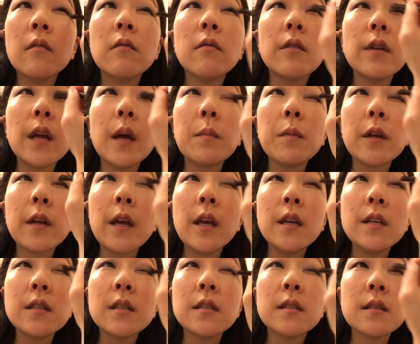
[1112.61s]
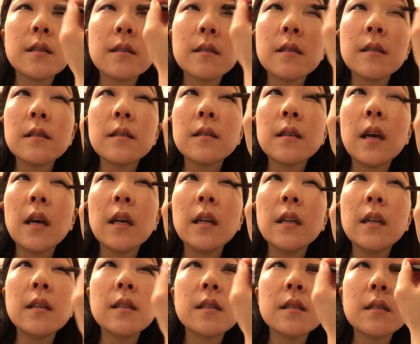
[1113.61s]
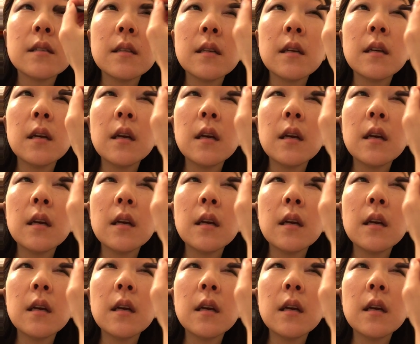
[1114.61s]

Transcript: reapplications because as I said, it's